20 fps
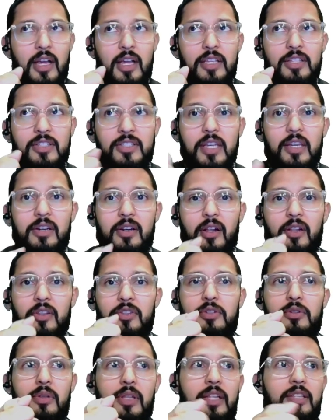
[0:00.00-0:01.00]
signal
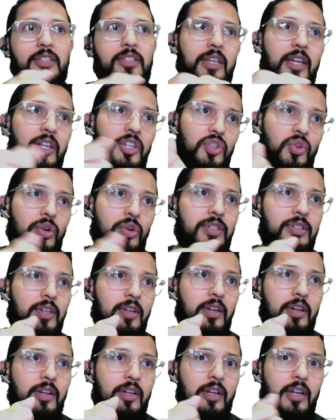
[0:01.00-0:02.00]
to, let's say, a
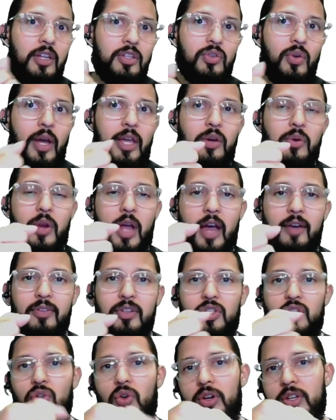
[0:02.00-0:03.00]
joystick. So I could have
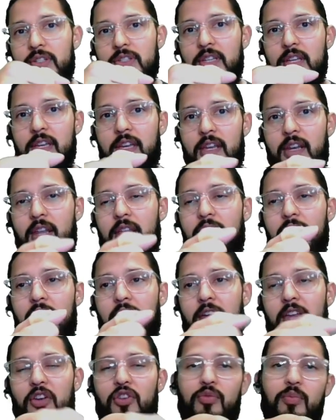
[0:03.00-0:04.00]
a joystick, and
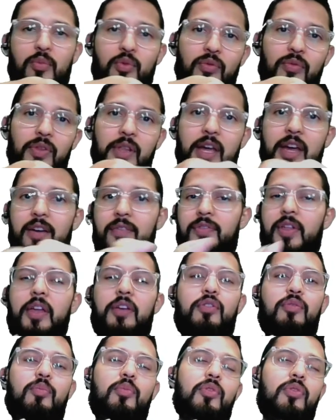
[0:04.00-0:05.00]
then I could move left, I
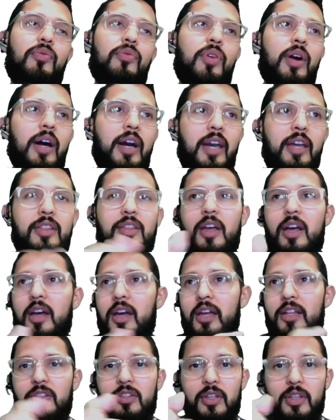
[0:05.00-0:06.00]
could move right,
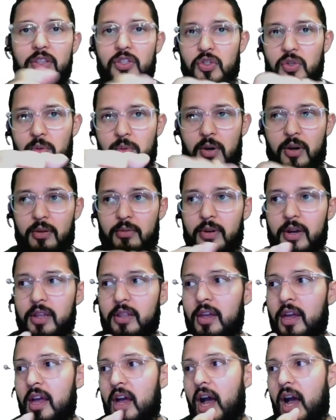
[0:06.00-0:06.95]
and so on, right?